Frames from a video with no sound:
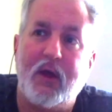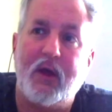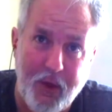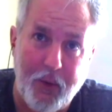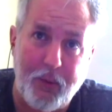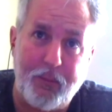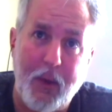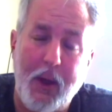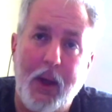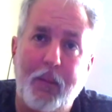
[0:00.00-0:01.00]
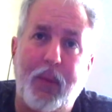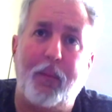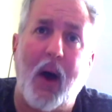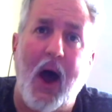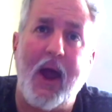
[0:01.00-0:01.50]
The
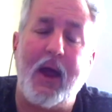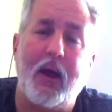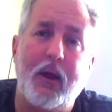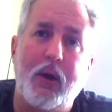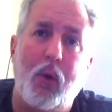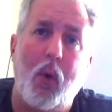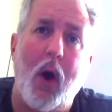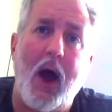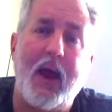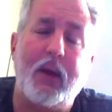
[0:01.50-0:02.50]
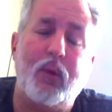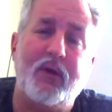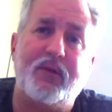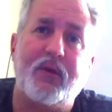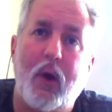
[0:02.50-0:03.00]
papaya in Hawaii
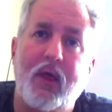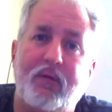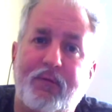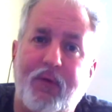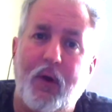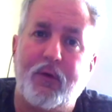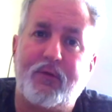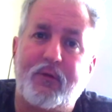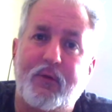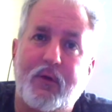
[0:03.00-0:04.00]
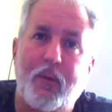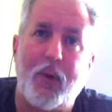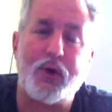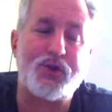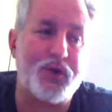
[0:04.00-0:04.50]
was one of the first
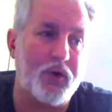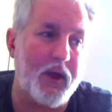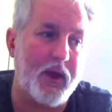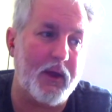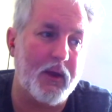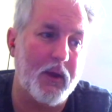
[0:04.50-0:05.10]
commercially